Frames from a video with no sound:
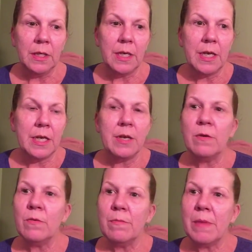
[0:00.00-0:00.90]
you
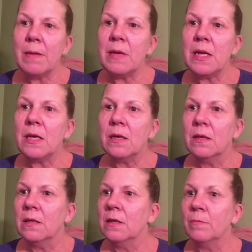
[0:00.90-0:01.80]
know, maybe
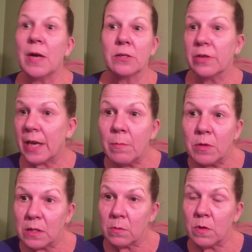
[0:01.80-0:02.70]
Procter & Gamble
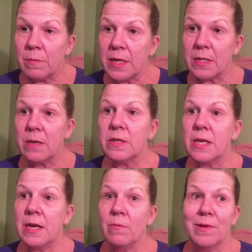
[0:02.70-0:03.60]
doesn't want to be
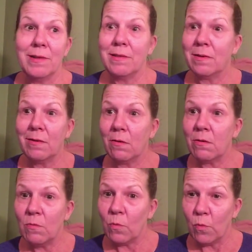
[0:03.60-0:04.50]
associated with
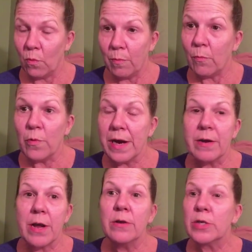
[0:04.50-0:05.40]

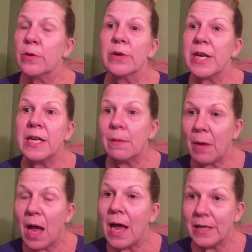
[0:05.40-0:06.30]
weirdos who are eating
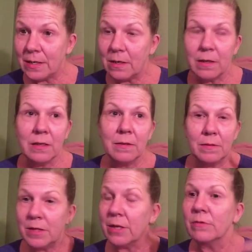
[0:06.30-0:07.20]
pod,
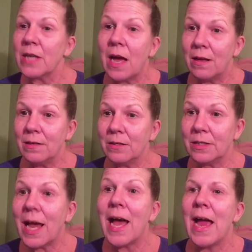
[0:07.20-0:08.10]
you know,
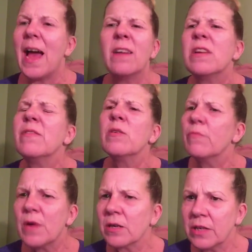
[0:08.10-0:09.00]
Tide. I don't even know if
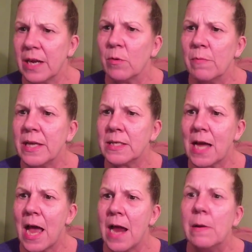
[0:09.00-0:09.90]
Procter & Gamble makes
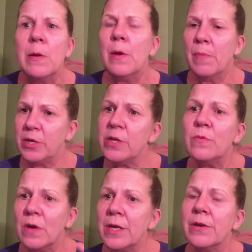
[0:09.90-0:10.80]
Tide, but do you
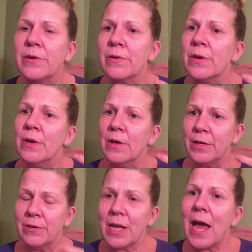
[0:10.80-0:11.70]
want your
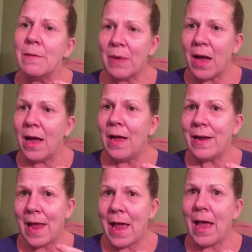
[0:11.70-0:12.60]
Tide Pod
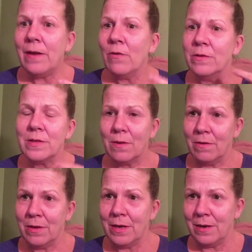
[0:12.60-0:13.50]
ad
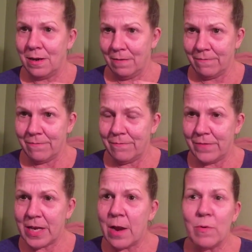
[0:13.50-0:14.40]
on a
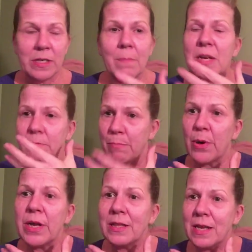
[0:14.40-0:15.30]
video where somebody's
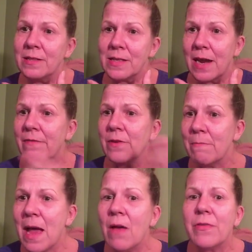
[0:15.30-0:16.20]
burning the inside of their
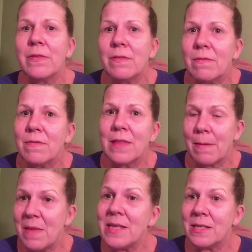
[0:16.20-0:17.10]
mouth? That
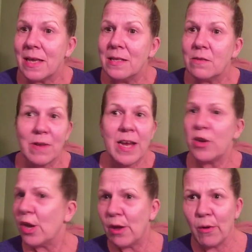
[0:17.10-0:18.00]
makes sense, right?
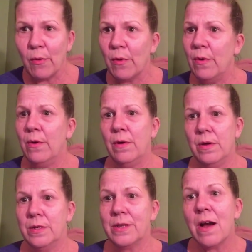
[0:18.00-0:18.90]
No,
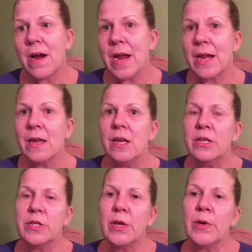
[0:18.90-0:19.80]
sorry.
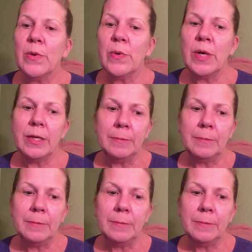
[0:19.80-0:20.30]
So